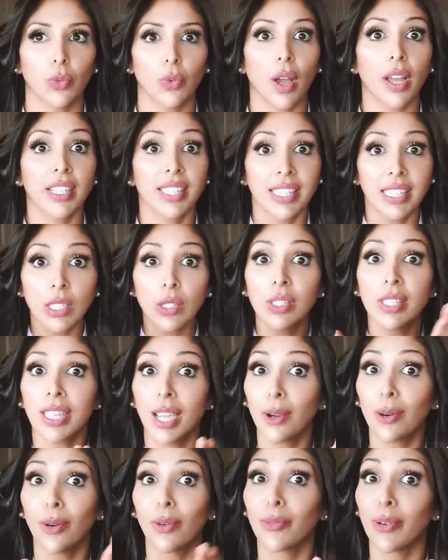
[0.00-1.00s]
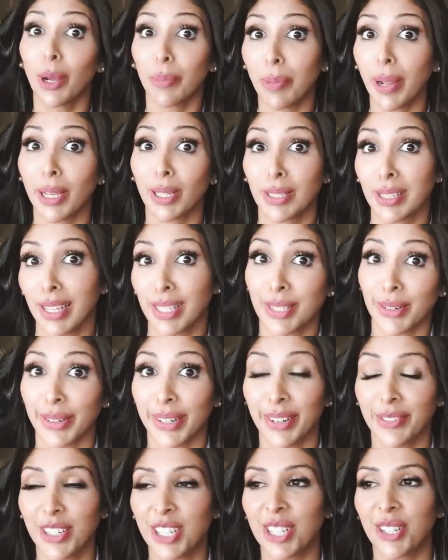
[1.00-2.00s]
I still say reapply your
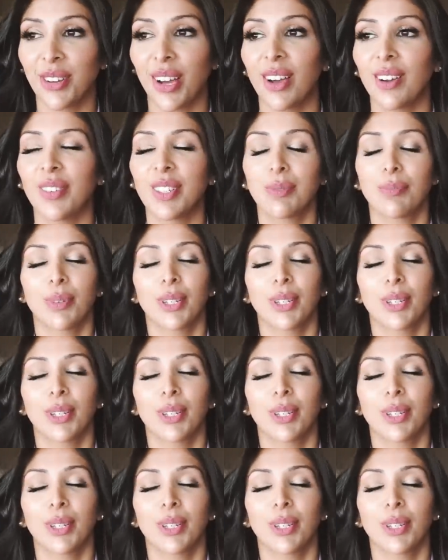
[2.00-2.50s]
sunscreen every 2 hours,